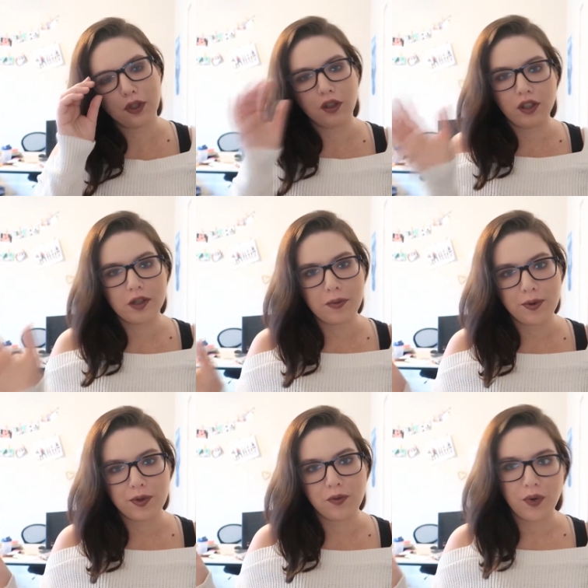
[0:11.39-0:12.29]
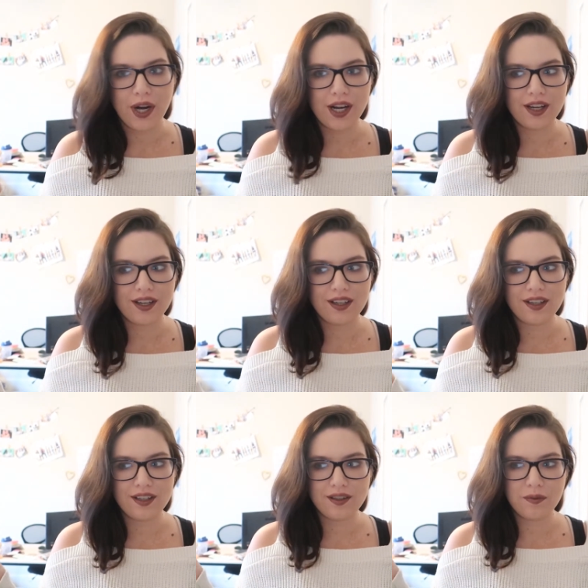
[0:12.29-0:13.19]
literally it was supposed to rain and
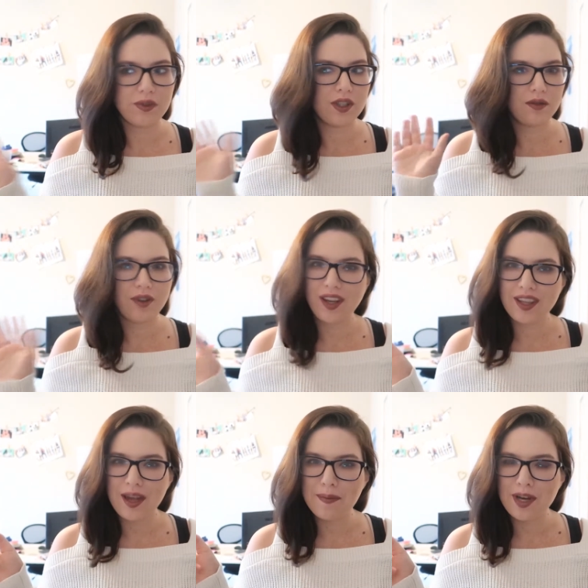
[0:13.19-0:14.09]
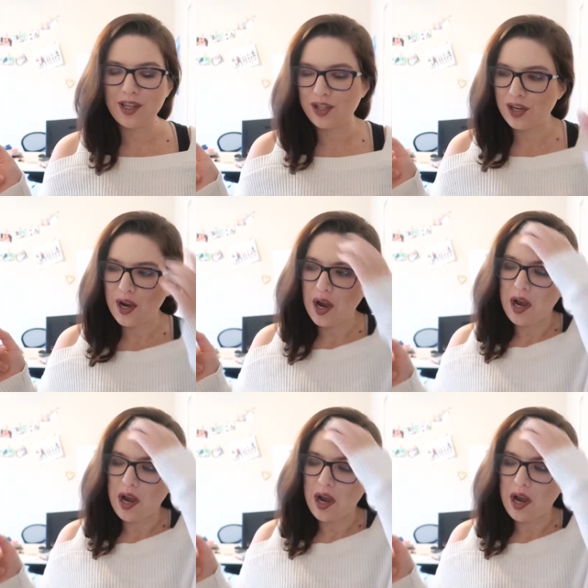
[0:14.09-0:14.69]
it didn't rain that much.